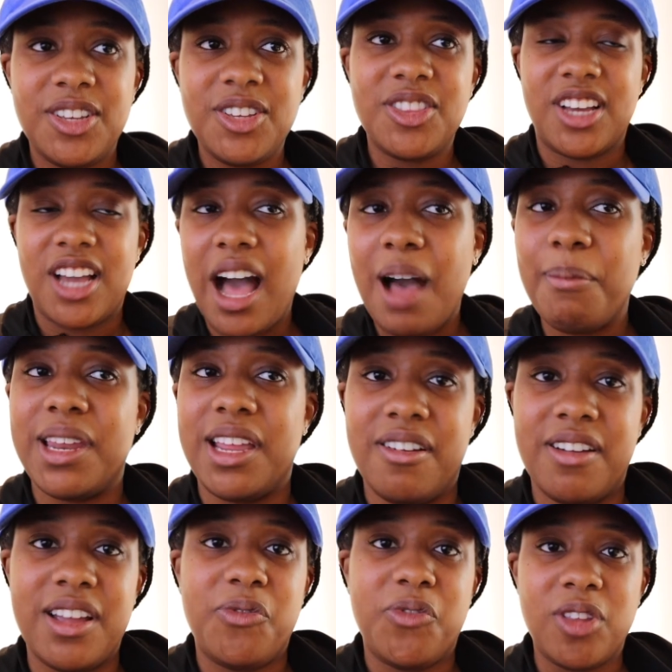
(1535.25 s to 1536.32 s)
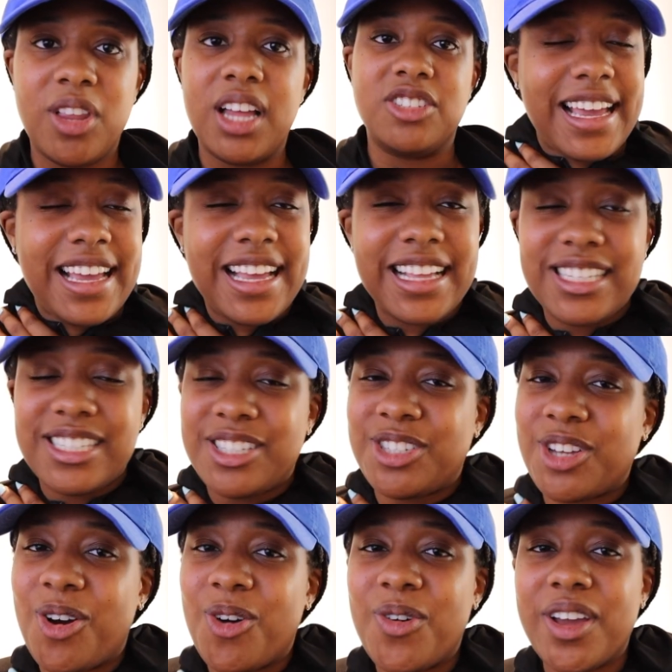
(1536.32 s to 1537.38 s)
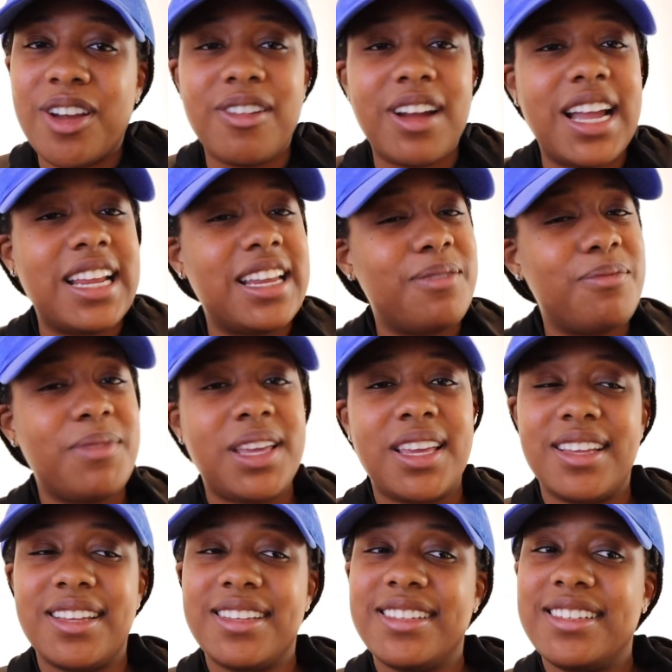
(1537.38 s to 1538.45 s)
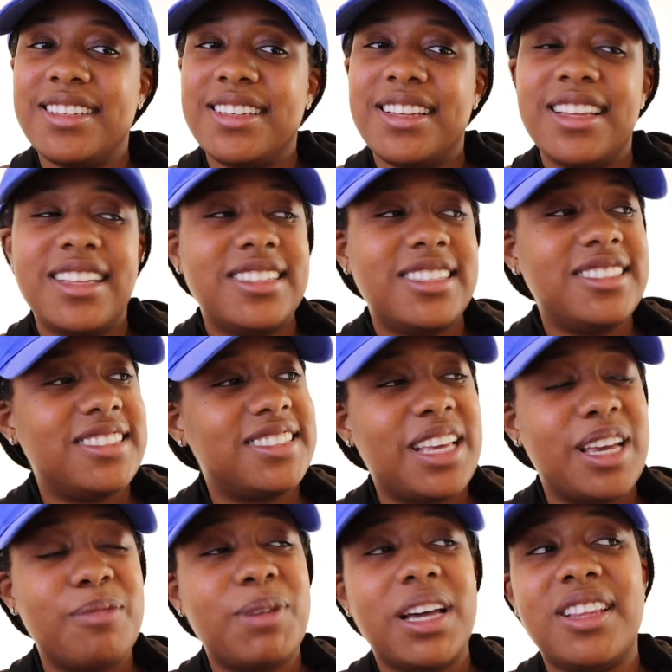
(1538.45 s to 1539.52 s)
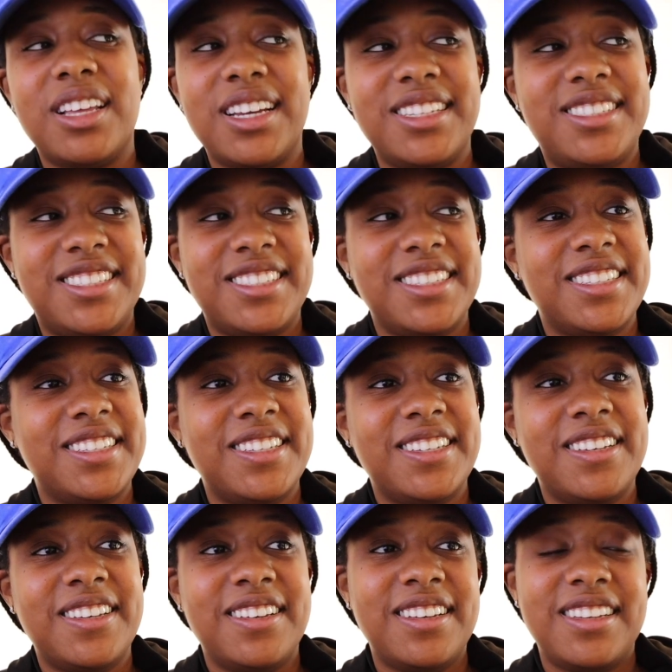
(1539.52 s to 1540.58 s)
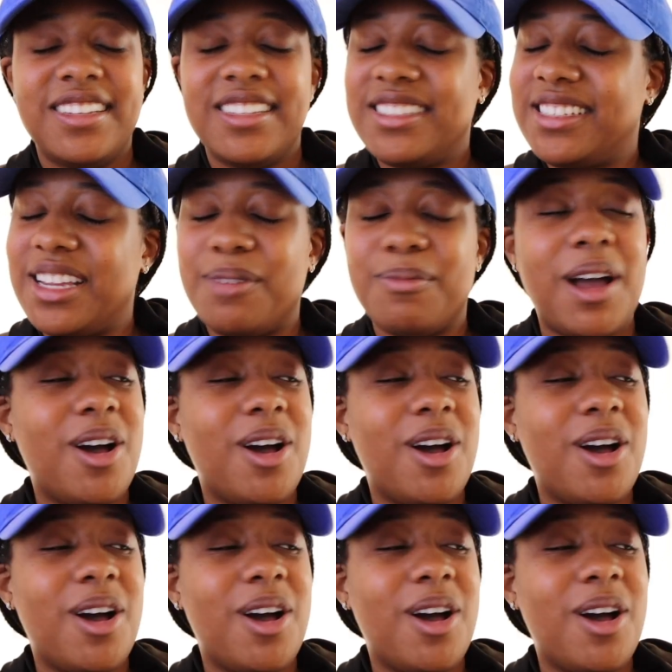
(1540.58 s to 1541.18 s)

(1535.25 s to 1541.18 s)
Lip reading: the common area for lunch. It's so ingrained in me to just get my lunch, sit in my